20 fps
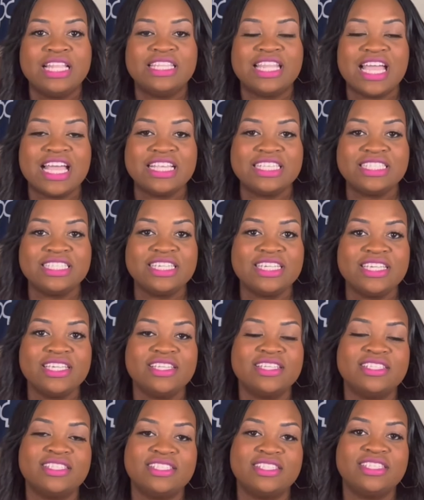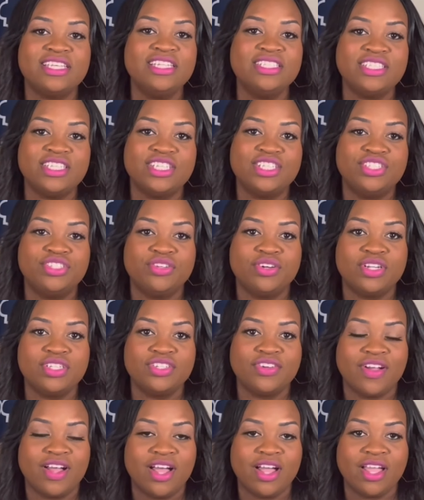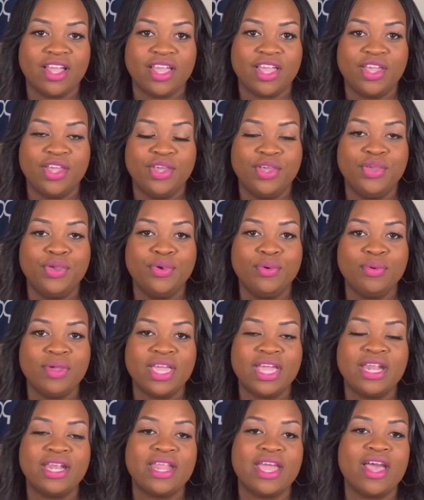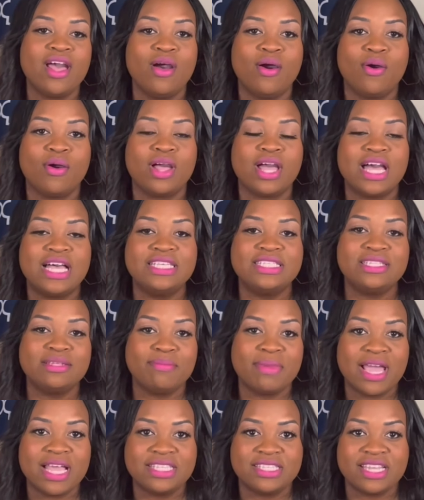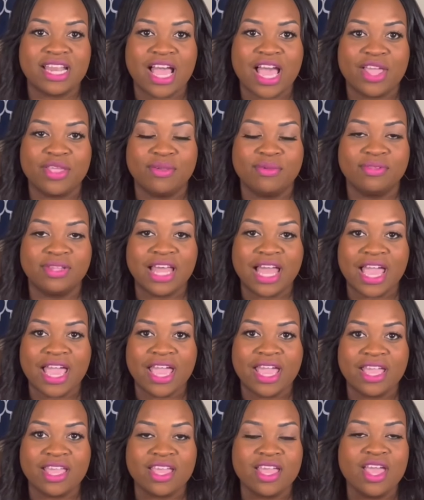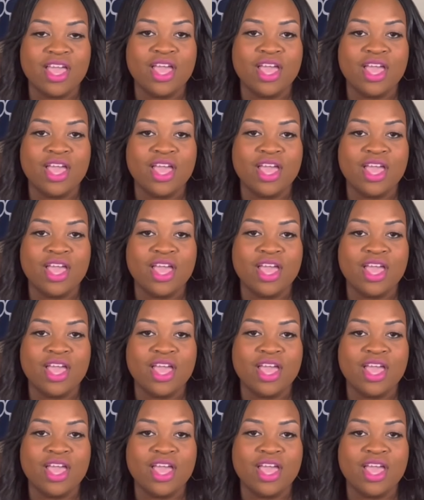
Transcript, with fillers: Lastly, since it's your truck, you can now customize it how you like.